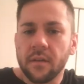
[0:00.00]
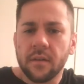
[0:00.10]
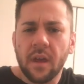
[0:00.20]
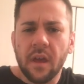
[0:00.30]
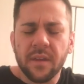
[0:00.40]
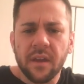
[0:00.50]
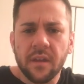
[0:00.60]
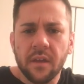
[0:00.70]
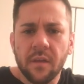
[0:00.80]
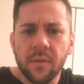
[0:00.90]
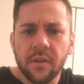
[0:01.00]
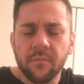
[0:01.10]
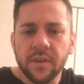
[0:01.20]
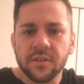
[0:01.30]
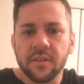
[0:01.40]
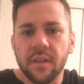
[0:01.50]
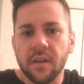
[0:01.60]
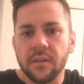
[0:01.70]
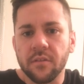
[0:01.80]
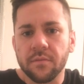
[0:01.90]
I think I might have mentioned
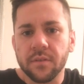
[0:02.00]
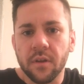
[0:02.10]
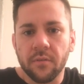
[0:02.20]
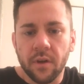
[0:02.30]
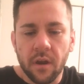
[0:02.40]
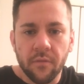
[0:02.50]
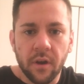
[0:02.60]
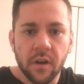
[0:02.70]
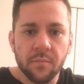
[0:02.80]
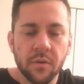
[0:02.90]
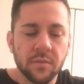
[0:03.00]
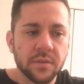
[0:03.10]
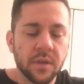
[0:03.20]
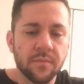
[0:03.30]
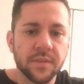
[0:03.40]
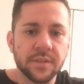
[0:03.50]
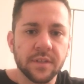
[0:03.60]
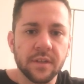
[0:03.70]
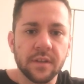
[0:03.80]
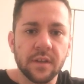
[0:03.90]
that, if you're not recovering at a post-op
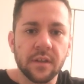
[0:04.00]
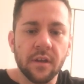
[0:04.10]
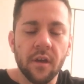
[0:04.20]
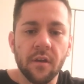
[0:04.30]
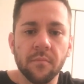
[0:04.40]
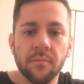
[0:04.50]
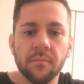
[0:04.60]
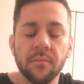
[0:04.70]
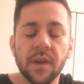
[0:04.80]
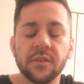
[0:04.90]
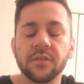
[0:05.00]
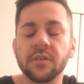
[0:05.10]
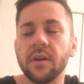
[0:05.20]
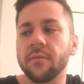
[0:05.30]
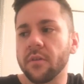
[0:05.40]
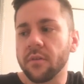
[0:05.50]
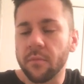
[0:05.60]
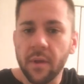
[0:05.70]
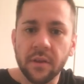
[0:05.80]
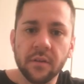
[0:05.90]
facility, make sure you have all your
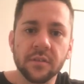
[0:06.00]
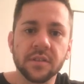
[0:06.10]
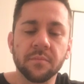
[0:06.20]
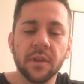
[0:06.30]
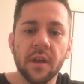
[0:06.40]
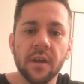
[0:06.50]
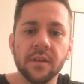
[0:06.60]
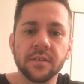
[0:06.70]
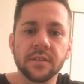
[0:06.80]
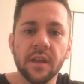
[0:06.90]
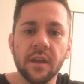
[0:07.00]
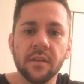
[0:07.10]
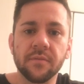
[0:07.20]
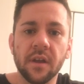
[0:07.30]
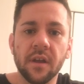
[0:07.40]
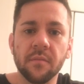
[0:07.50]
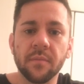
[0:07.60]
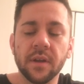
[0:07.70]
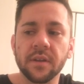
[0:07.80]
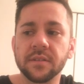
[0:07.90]
medical supplies ahead of time,
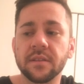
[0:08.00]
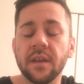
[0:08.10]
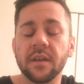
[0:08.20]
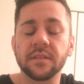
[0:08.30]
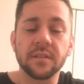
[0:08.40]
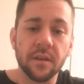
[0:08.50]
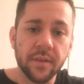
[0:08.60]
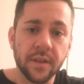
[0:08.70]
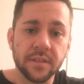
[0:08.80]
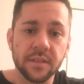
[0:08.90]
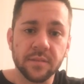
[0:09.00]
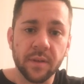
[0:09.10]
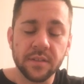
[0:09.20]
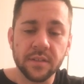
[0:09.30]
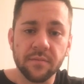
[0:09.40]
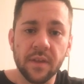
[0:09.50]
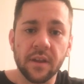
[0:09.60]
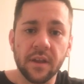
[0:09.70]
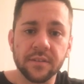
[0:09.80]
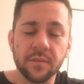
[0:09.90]
because that stuff gets expensive. That
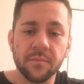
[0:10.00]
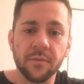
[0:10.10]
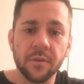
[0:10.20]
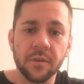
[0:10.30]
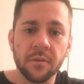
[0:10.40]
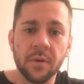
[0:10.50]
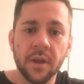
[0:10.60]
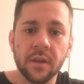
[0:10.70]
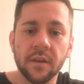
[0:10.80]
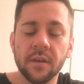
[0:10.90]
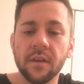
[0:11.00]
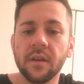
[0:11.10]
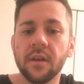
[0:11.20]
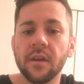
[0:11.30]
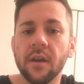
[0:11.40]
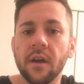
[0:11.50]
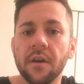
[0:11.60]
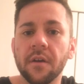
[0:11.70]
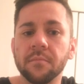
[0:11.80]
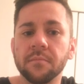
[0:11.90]
adds up real quick.
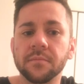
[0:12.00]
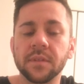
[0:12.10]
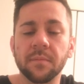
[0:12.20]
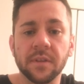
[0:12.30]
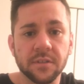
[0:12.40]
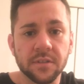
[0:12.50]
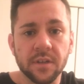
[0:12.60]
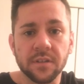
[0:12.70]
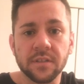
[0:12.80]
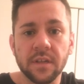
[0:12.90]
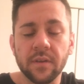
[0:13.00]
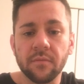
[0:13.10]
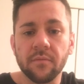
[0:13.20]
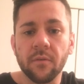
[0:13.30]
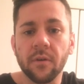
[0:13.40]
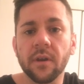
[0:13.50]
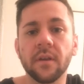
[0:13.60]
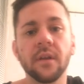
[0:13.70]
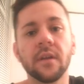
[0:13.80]
Something to start saving for.